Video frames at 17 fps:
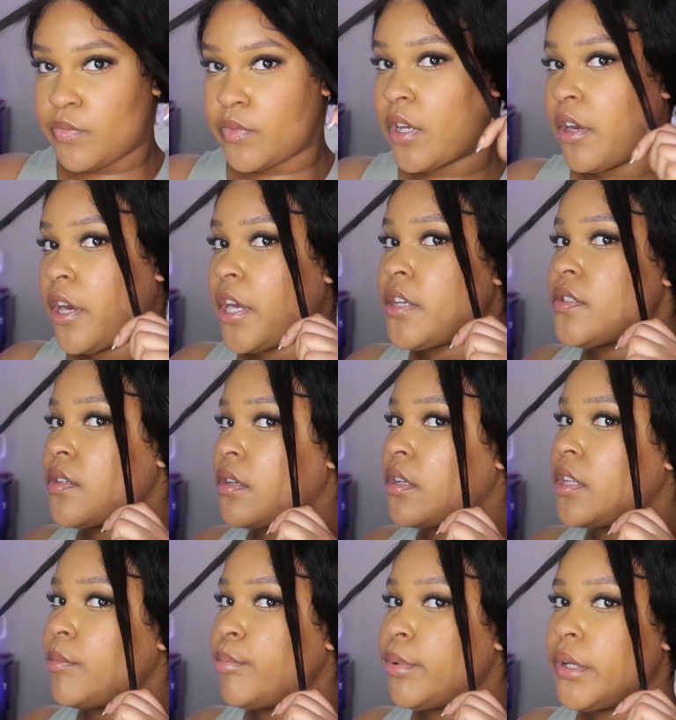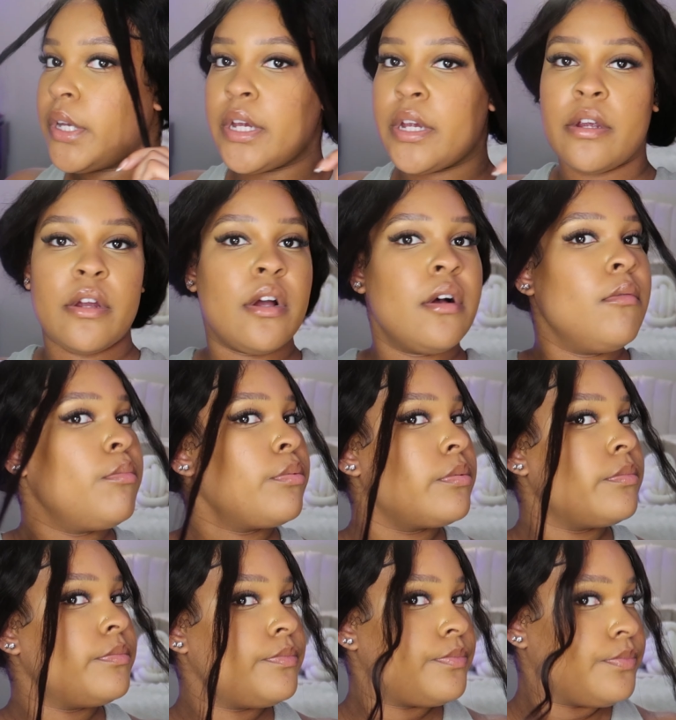Alright, so clip your hair up
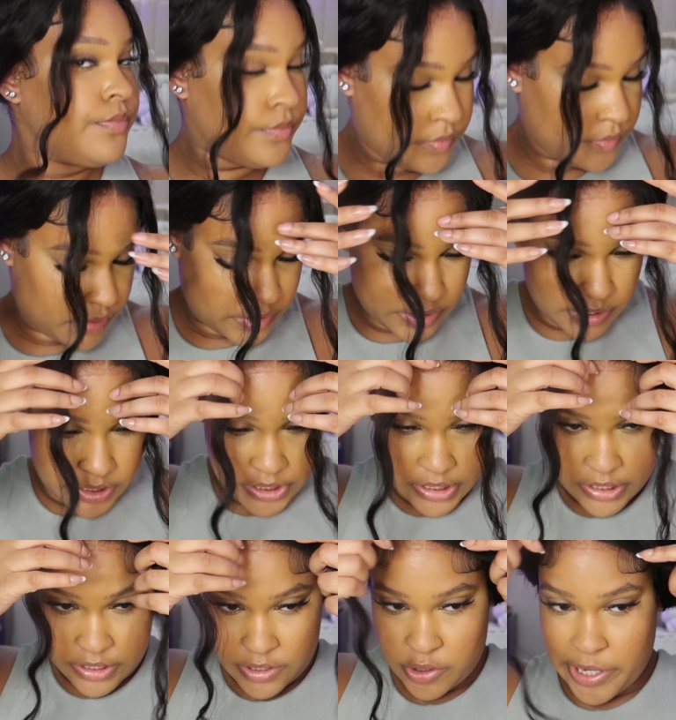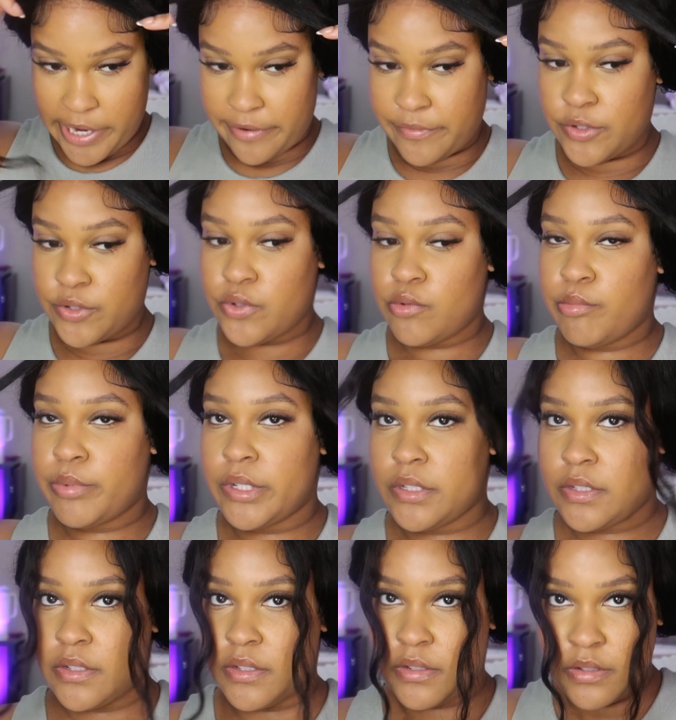and then you have your two
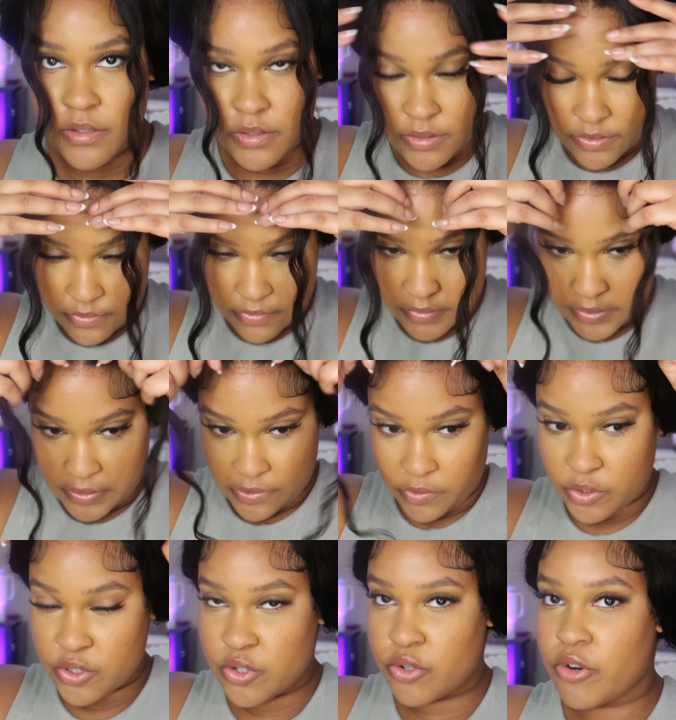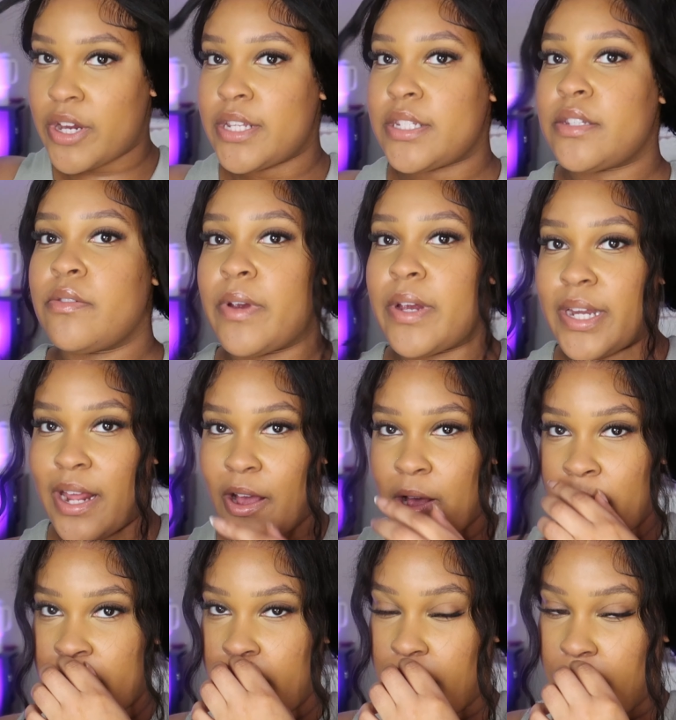pieces. It looks crazy right now,
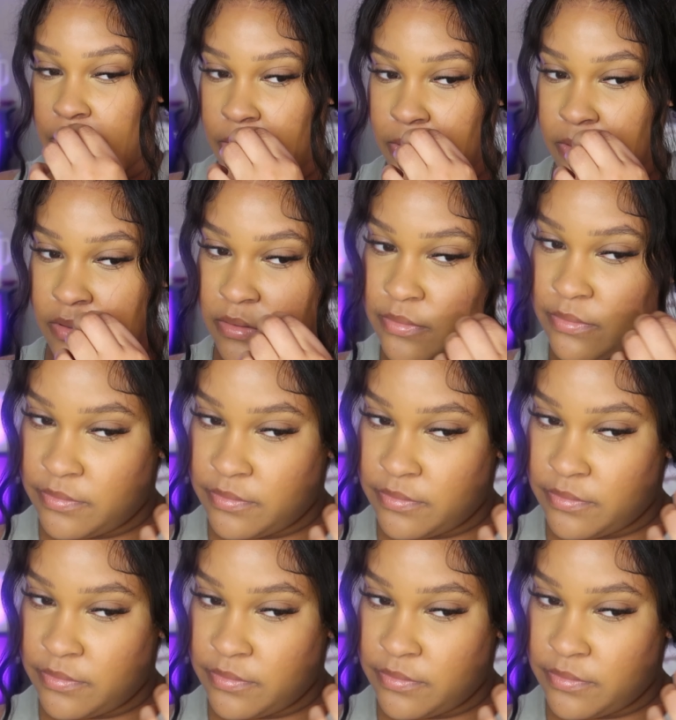I know.